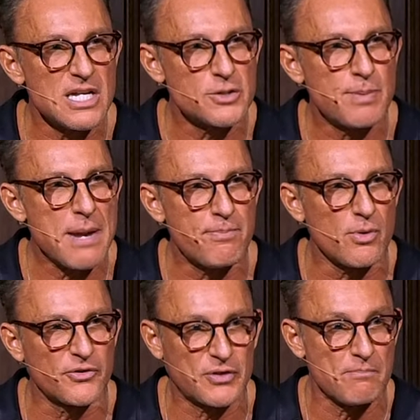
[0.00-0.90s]
these
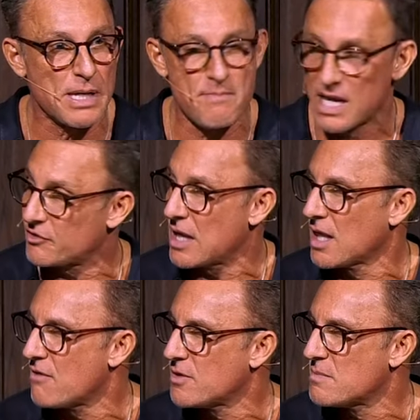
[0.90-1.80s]
people simply because I
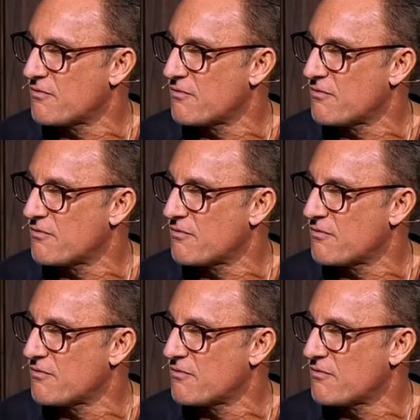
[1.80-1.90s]
love them,